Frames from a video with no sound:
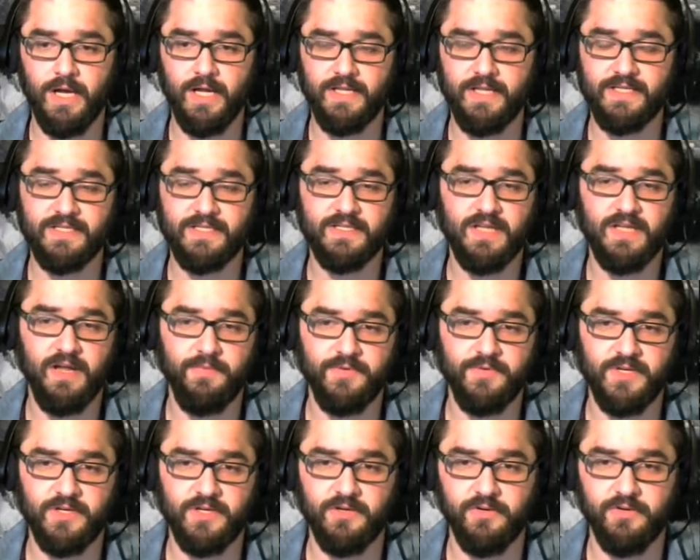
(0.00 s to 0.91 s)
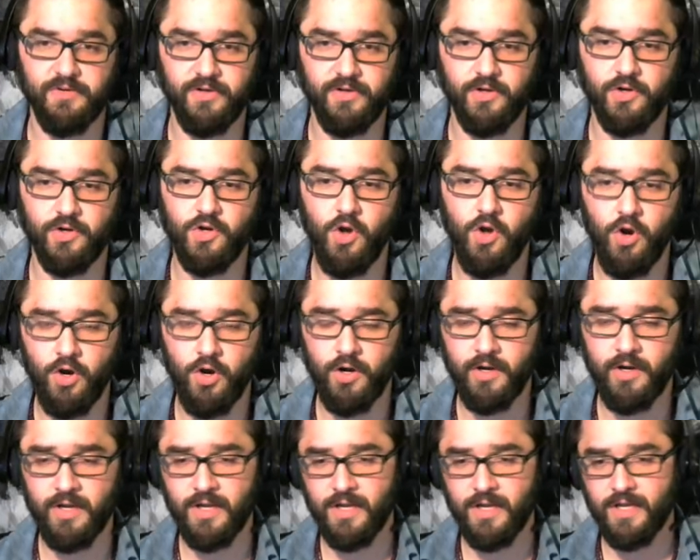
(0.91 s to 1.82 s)
This is not a particularly good card.
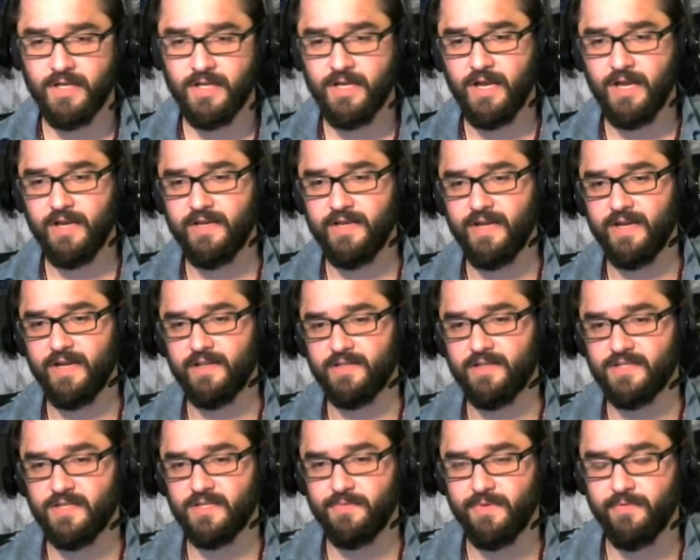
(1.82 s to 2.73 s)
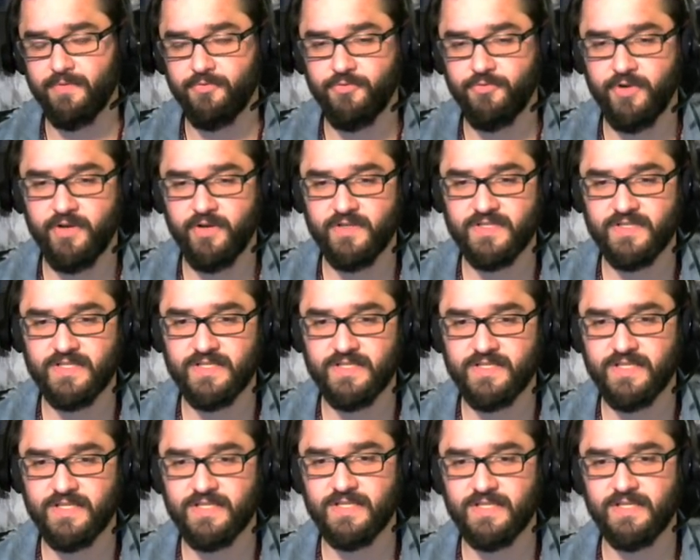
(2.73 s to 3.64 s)
The kind of deck that's going to be able to trigger this
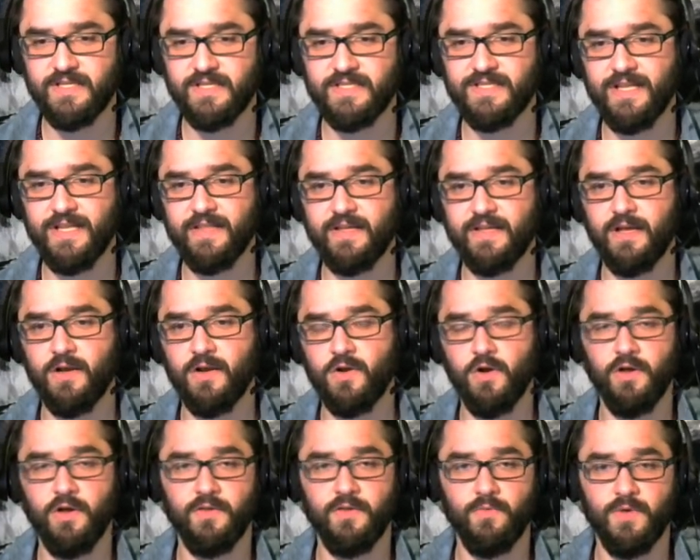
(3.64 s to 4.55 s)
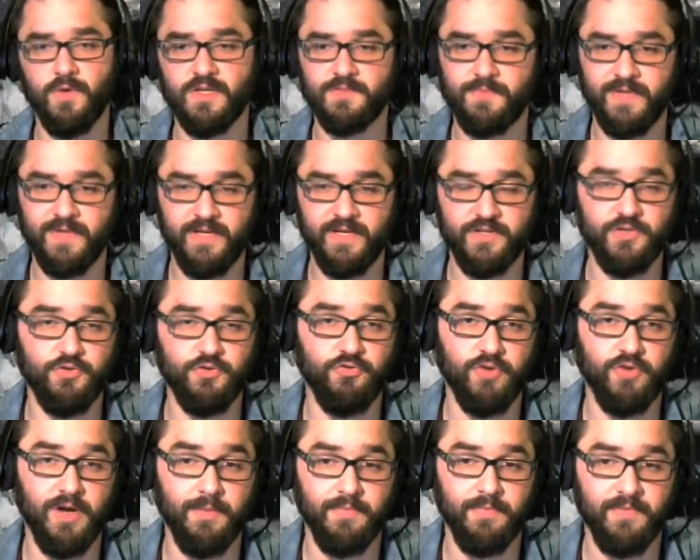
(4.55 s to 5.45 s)
consistently is not the kind of card that wants to play a
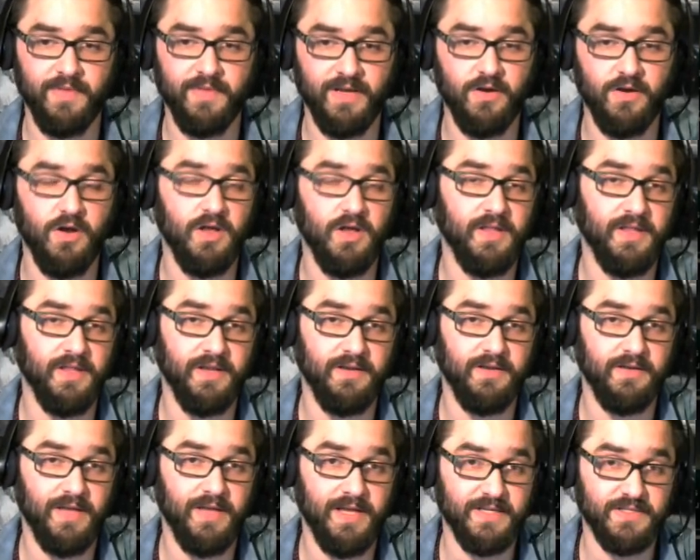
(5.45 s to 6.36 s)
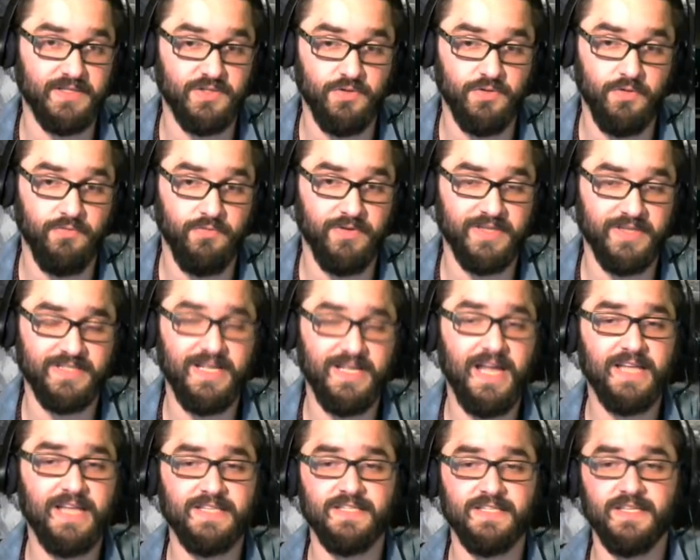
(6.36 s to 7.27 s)
2-drop that has 2/3 in
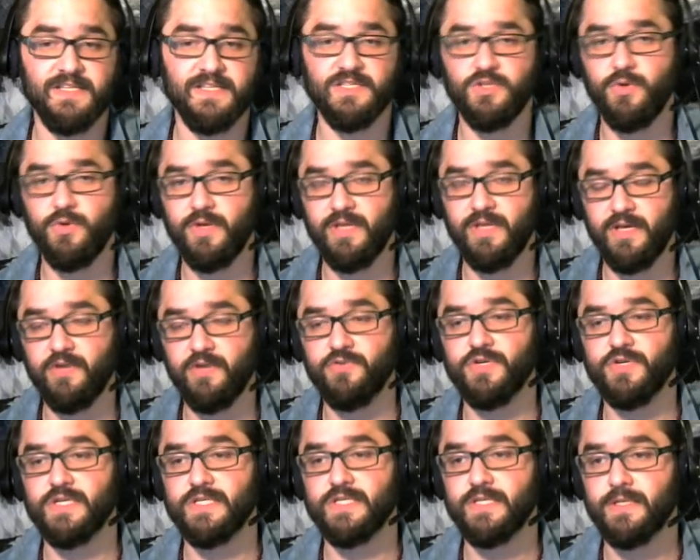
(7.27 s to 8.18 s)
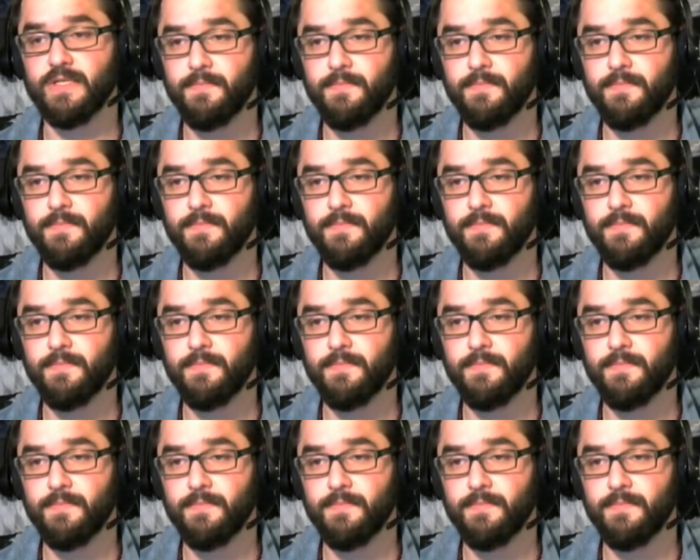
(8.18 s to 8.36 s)
stats and doesn't do anything interesting.